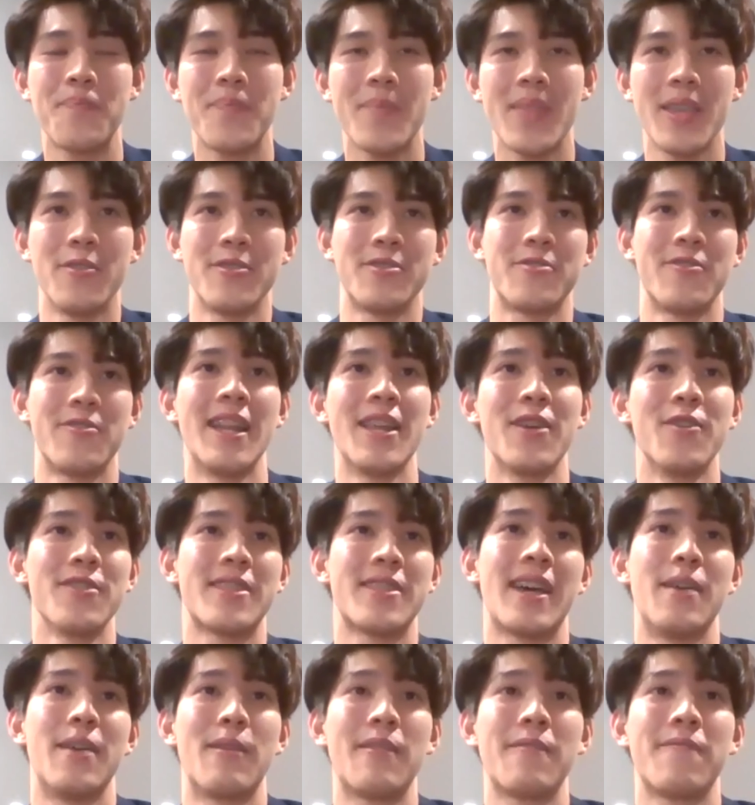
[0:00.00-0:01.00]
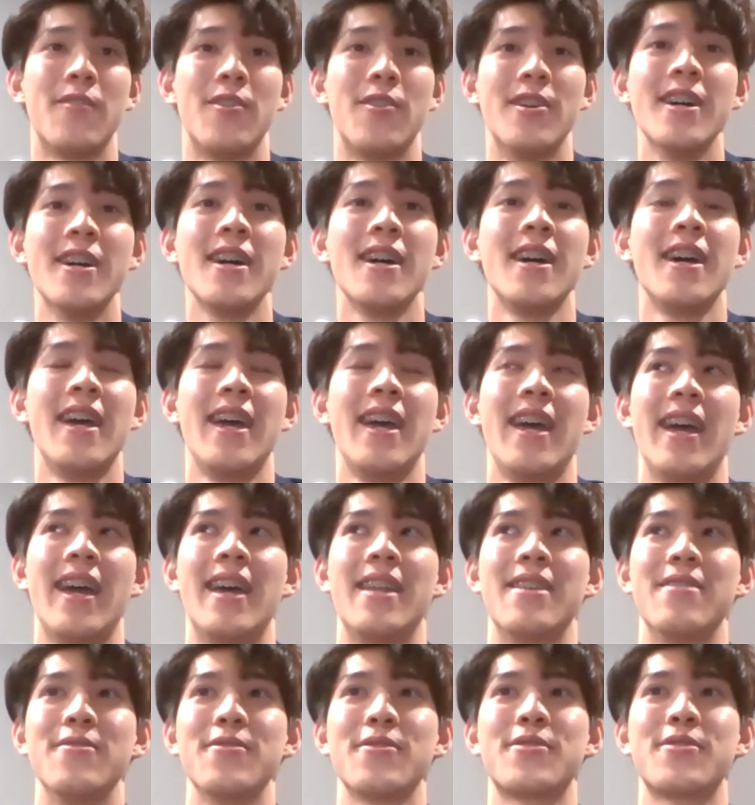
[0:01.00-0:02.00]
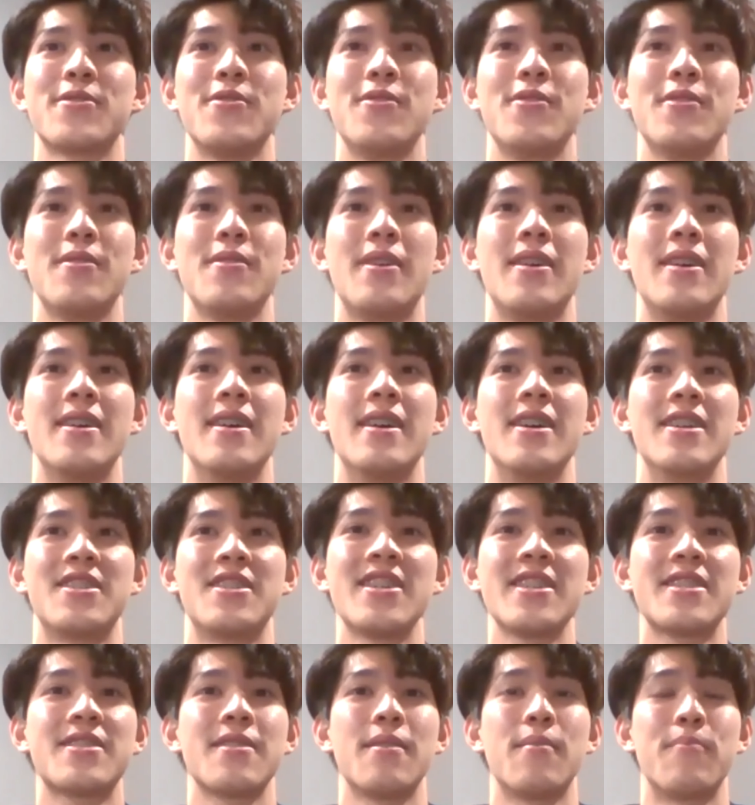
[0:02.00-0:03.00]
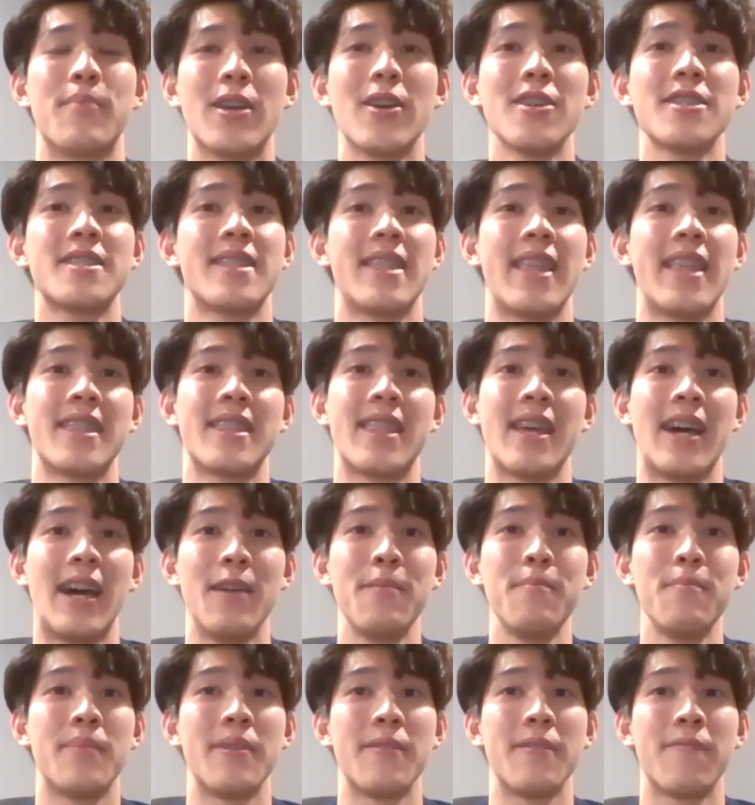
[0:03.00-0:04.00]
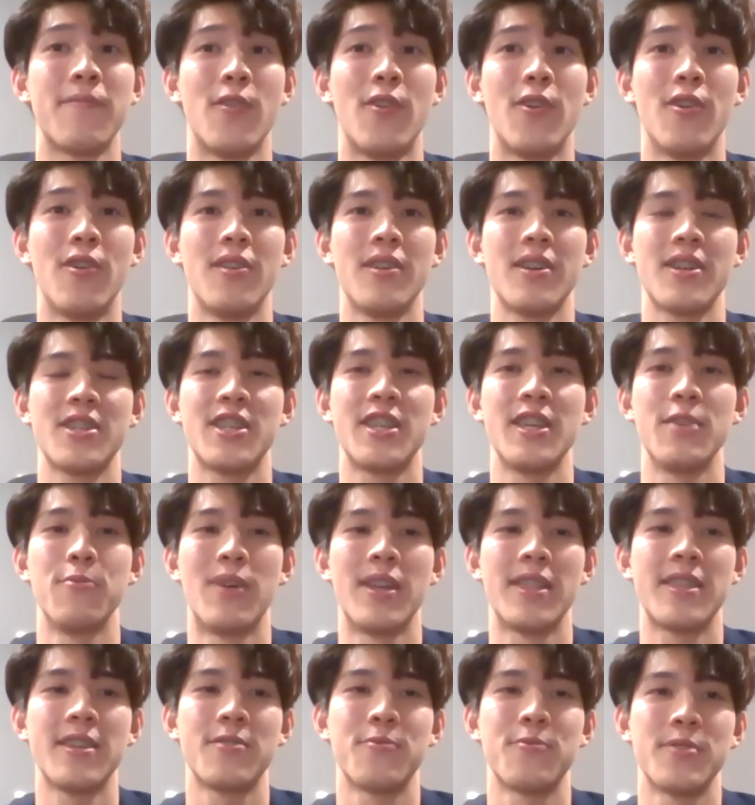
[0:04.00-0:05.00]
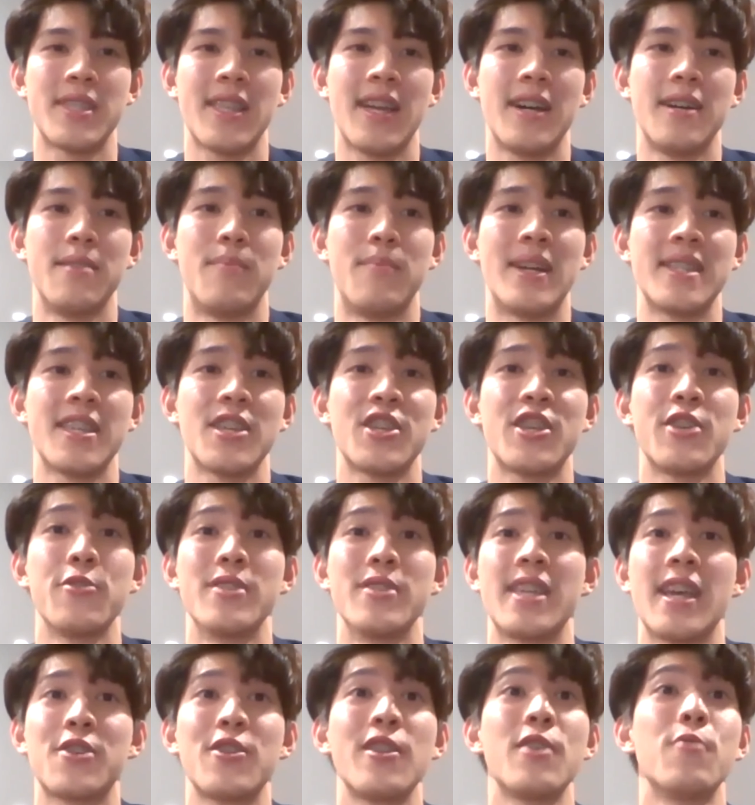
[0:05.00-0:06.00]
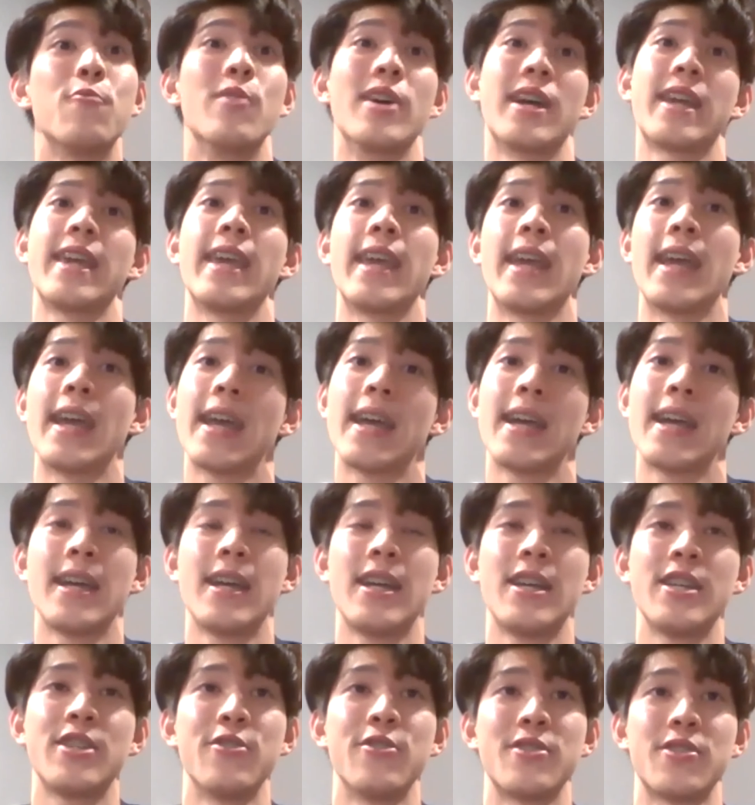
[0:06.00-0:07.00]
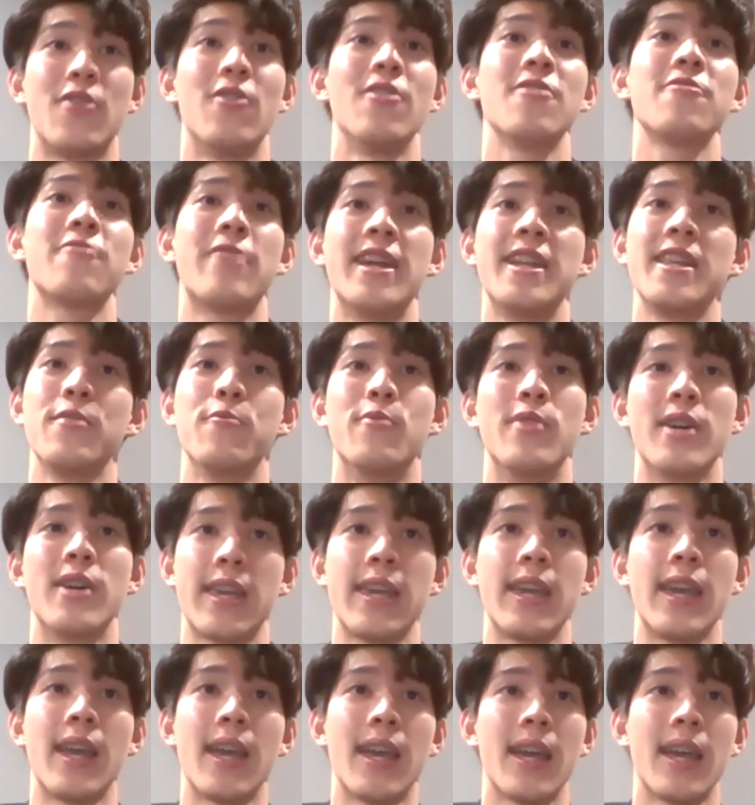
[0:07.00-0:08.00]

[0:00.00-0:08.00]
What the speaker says: It was really good timing for her. And also, just because that time, before she wanted to start her master, she was actually working. She was already working.